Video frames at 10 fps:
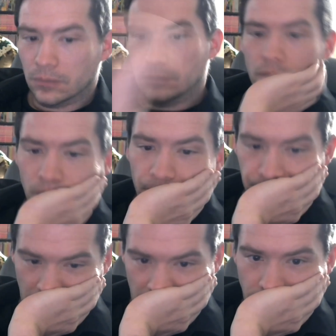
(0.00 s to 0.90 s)

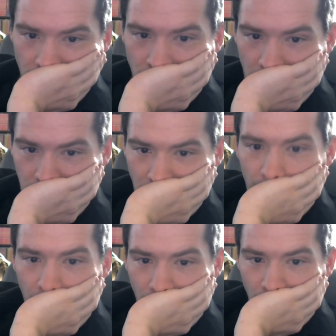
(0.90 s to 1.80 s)

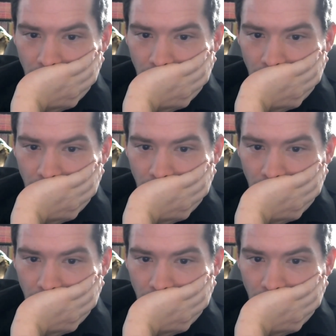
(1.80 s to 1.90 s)
[no speech]